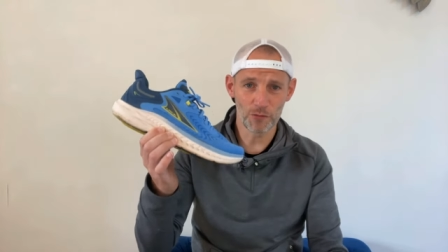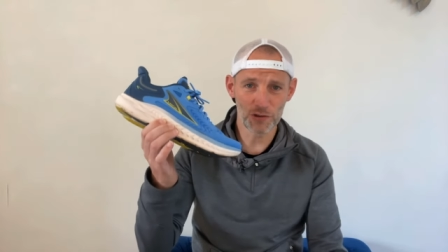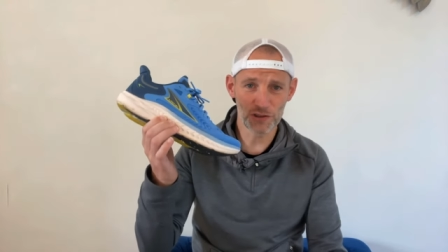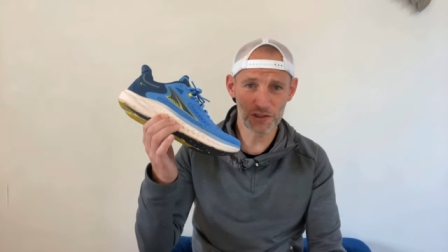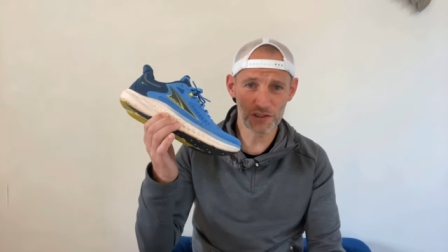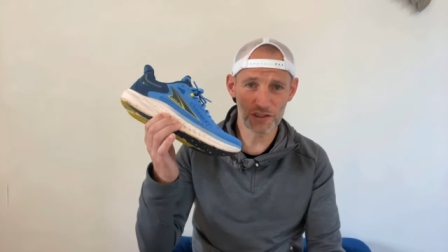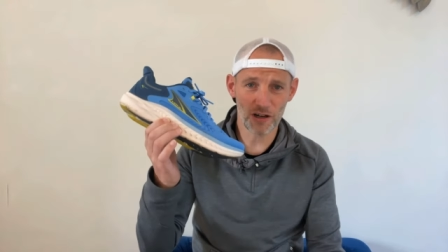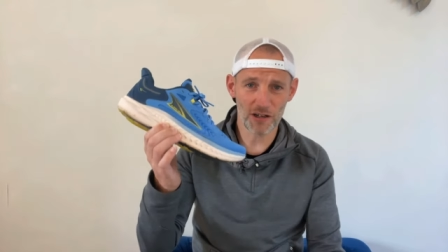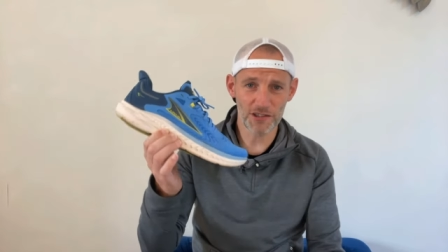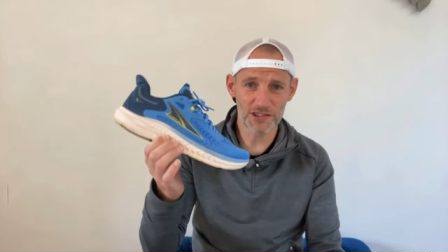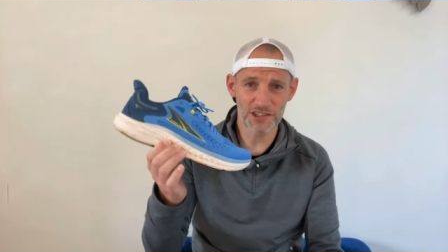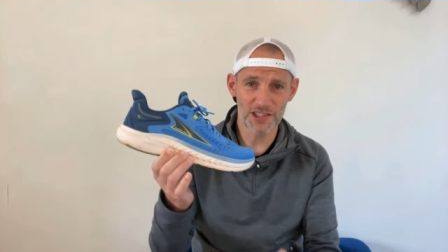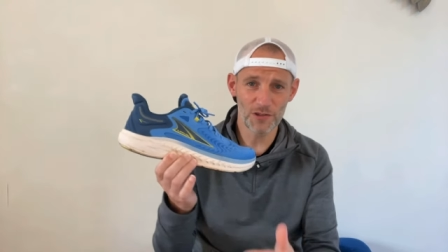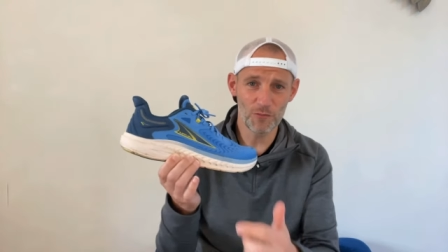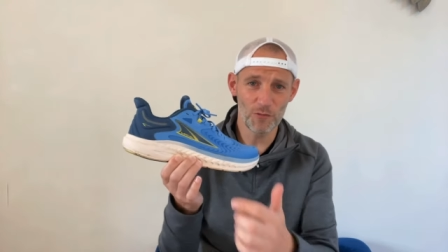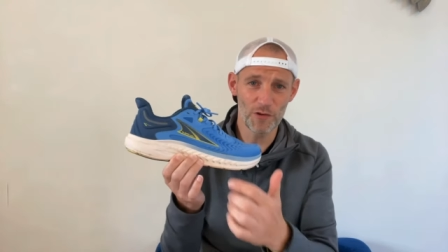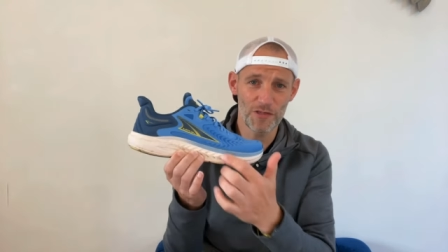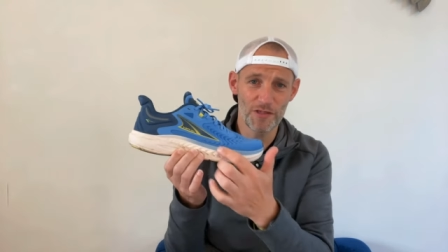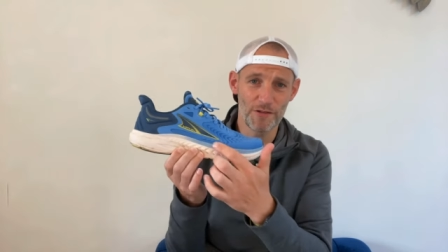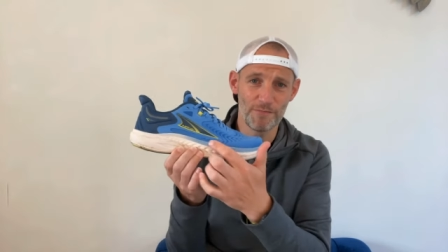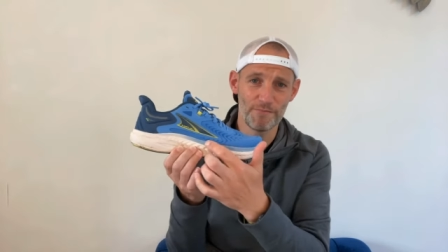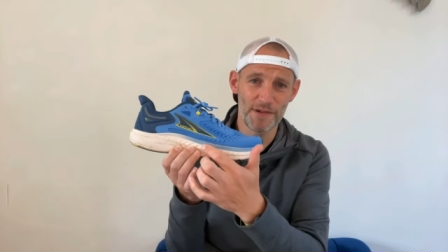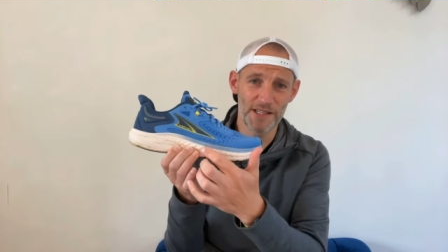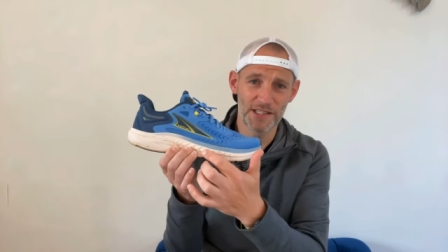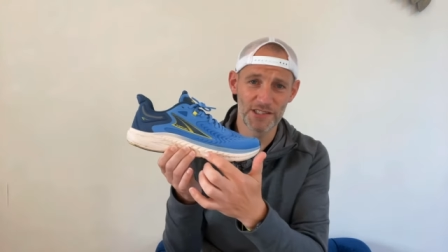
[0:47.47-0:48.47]
Well, starting
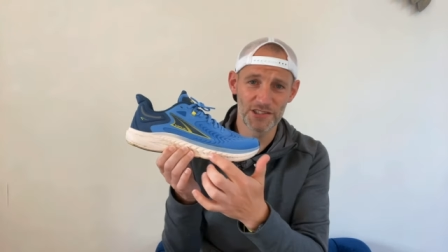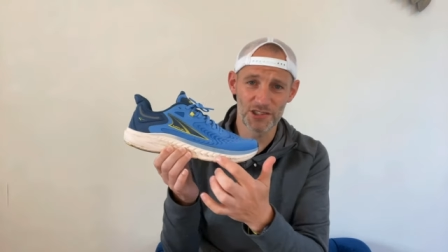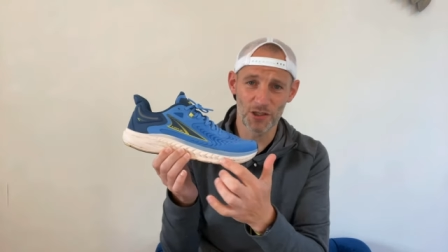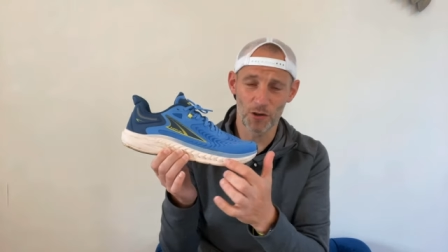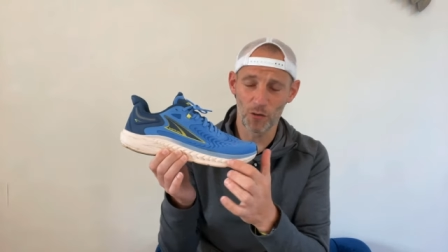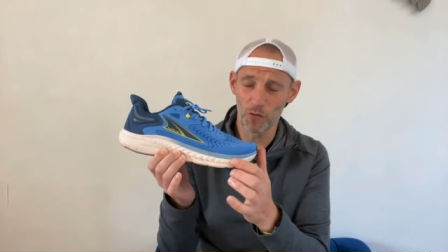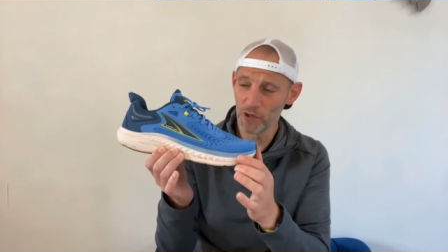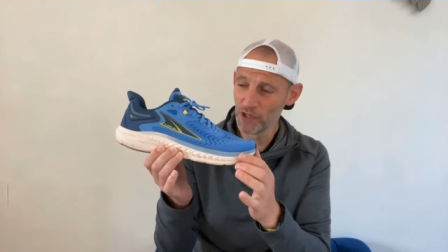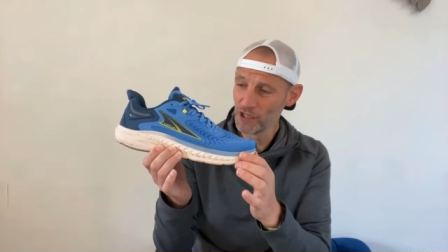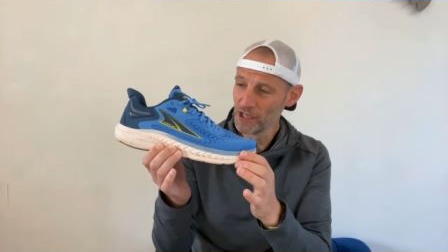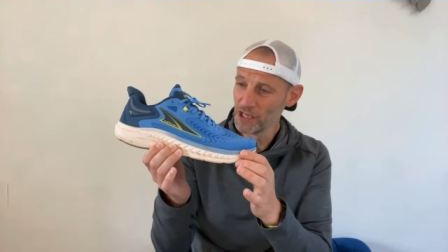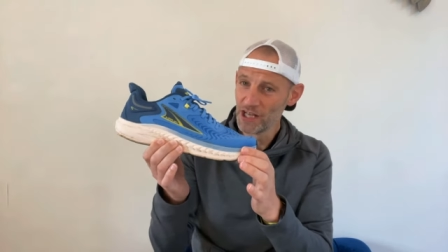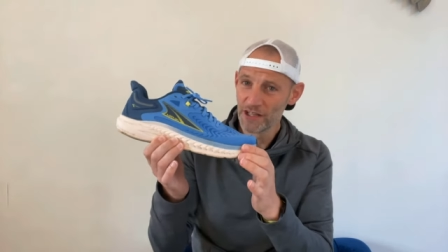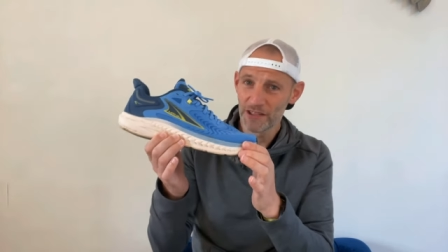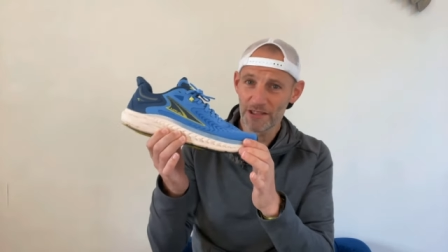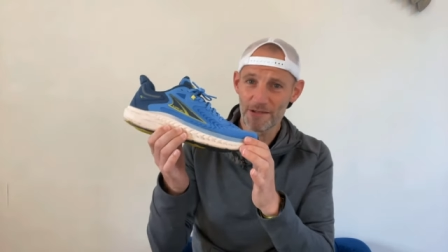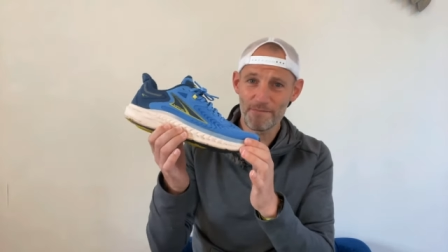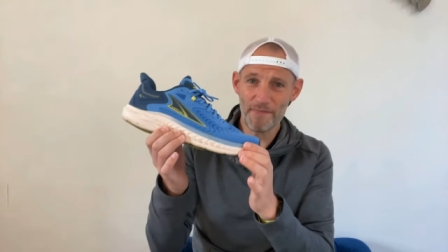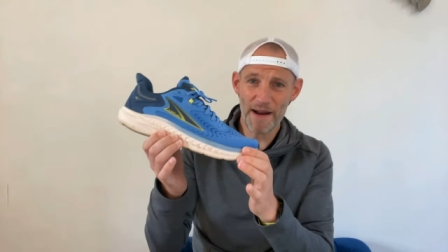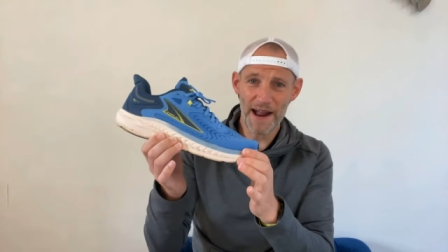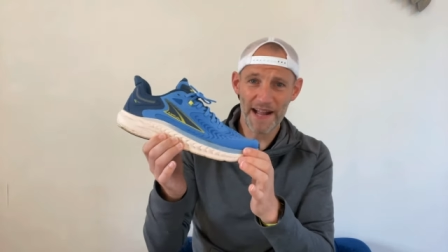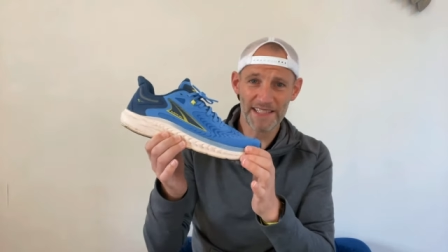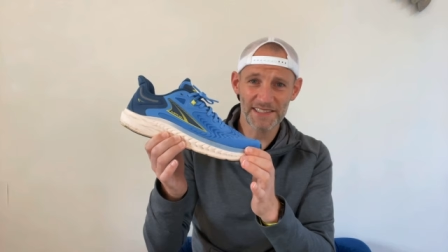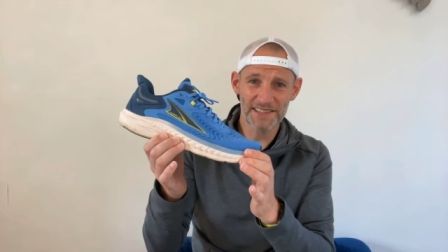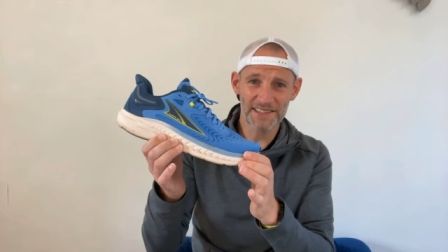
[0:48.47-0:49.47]
with the midsole, the
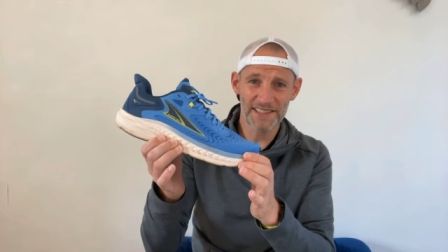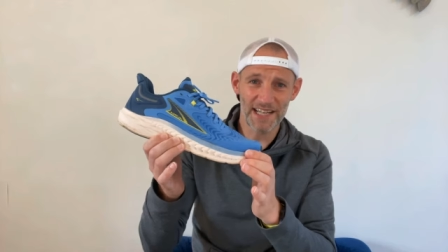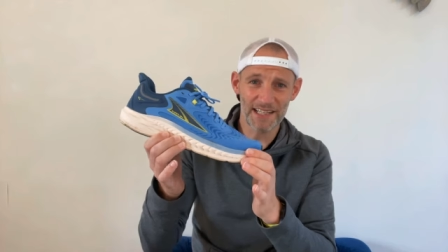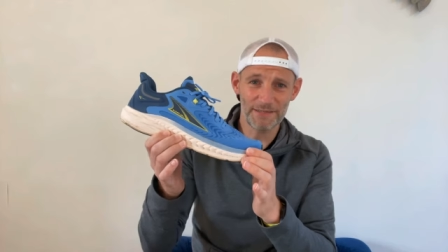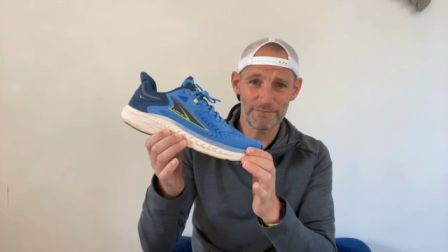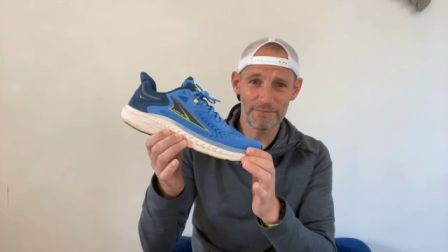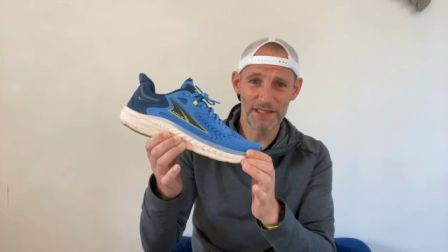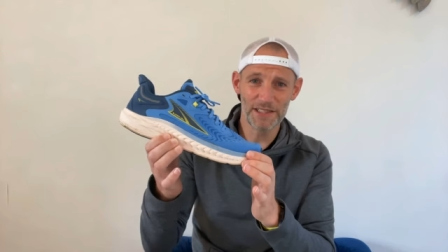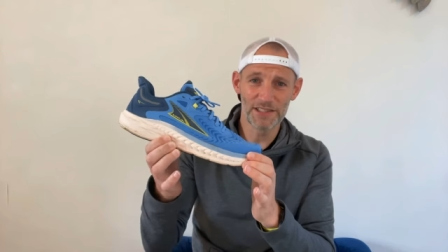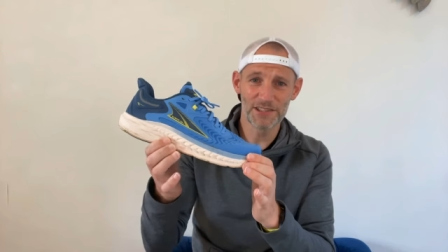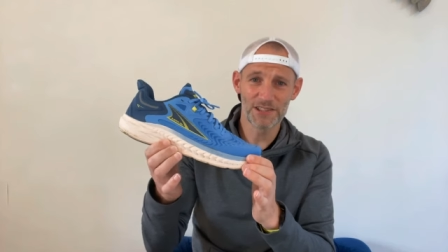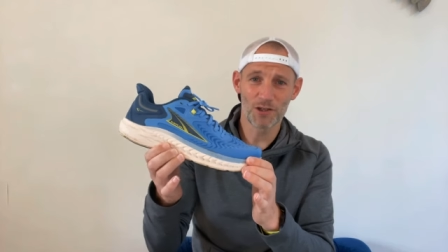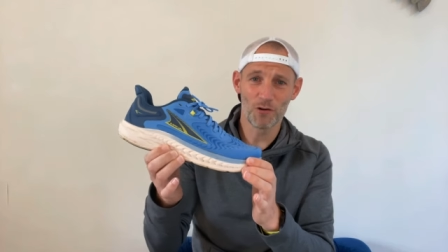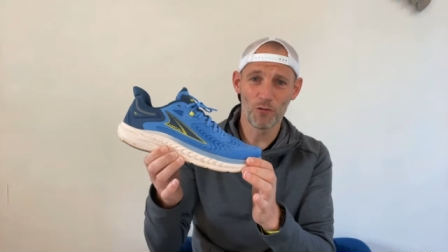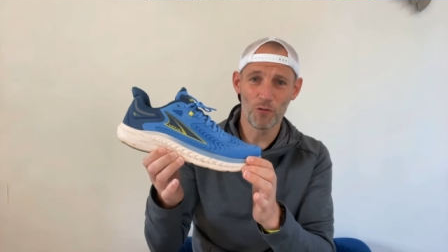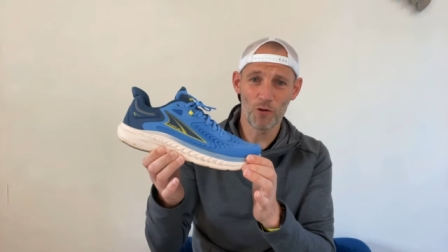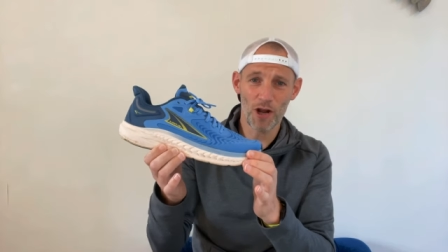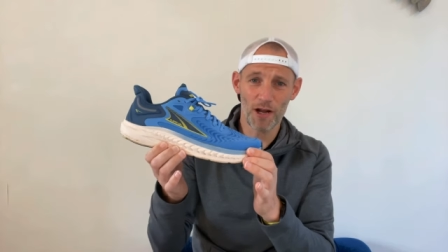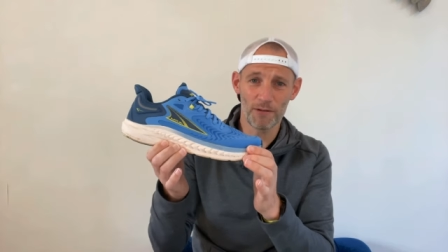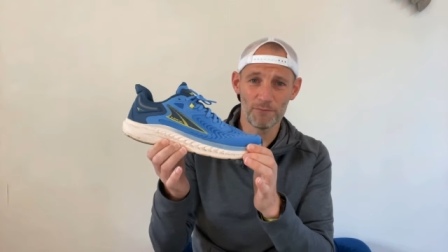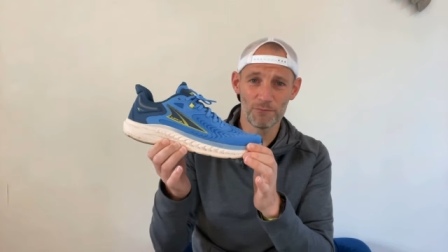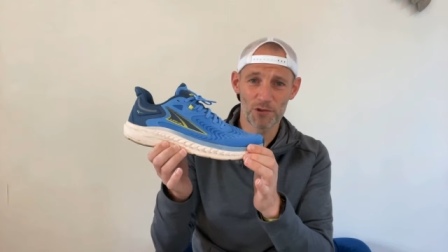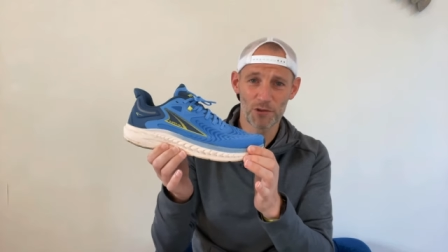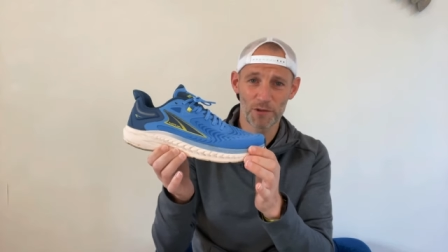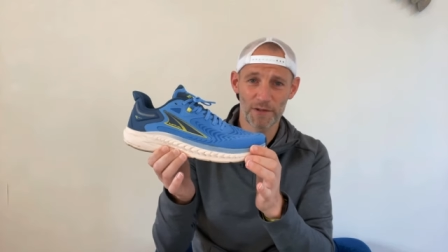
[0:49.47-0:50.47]
Max Stack midsole
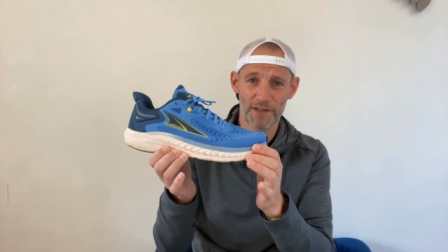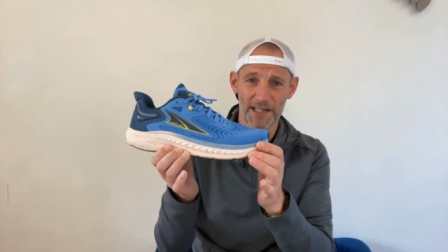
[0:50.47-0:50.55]
comes with